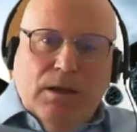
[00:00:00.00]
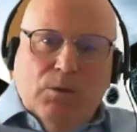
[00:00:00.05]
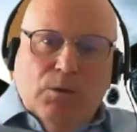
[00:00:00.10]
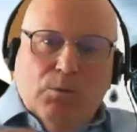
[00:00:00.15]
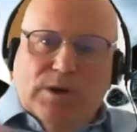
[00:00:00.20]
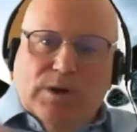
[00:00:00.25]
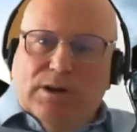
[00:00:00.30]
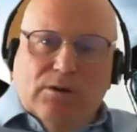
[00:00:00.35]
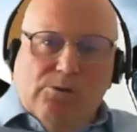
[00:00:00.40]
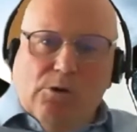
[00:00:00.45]

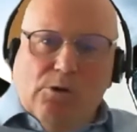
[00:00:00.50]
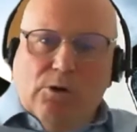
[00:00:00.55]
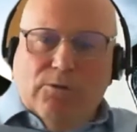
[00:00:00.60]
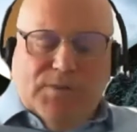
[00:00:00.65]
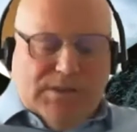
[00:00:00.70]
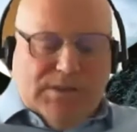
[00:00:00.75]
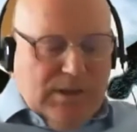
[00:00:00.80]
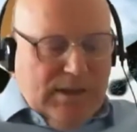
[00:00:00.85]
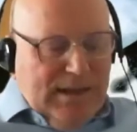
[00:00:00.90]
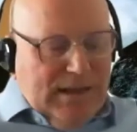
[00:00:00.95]
we are
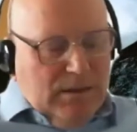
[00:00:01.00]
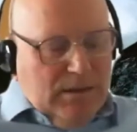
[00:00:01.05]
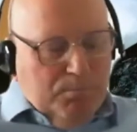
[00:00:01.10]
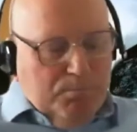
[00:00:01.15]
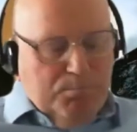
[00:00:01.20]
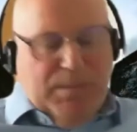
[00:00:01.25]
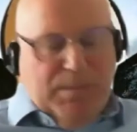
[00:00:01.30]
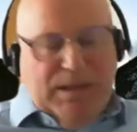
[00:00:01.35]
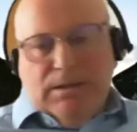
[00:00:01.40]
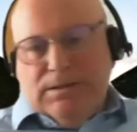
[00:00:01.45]
obviously in a
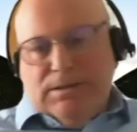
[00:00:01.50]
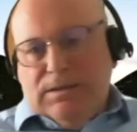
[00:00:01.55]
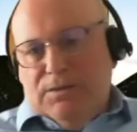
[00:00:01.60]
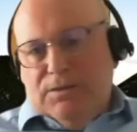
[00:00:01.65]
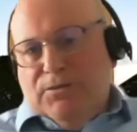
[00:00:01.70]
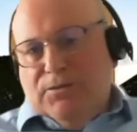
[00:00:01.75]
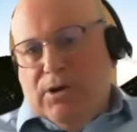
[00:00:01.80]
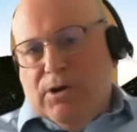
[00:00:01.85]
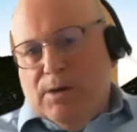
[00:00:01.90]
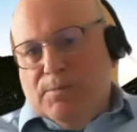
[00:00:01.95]
built
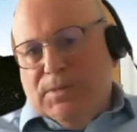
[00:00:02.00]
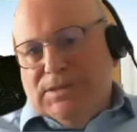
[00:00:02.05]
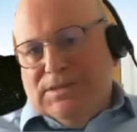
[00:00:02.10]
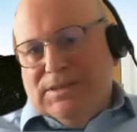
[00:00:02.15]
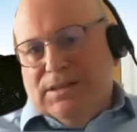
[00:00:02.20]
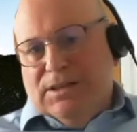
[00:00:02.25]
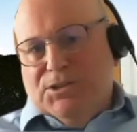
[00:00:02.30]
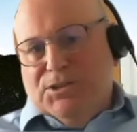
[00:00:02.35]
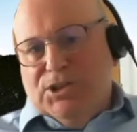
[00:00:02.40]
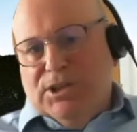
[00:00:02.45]
environment
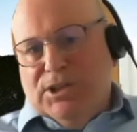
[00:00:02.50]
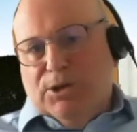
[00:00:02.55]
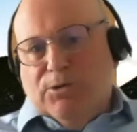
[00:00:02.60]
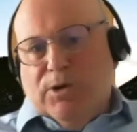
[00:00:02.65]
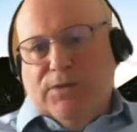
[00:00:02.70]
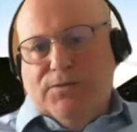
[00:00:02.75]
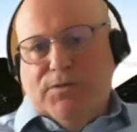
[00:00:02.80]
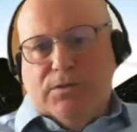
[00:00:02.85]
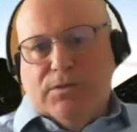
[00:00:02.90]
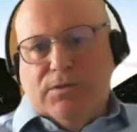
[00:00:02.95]
and a
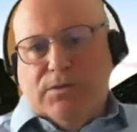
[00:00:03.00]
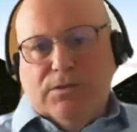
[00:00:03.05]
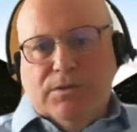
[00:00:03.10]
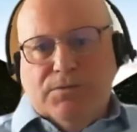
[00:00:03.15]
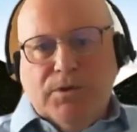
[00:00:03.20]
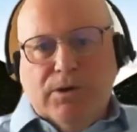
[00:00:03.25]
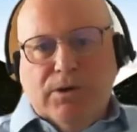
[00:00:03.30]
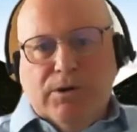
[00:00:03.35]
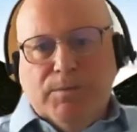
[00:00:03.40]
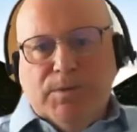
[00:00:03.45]
geographical
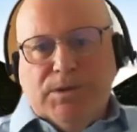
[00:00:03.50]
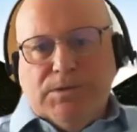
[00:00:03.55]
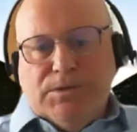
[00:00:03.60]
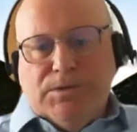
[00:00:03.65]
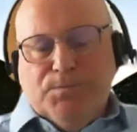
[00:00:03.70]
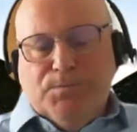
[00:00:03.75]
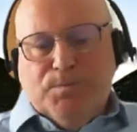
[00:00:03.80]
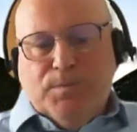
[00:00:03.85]
environment,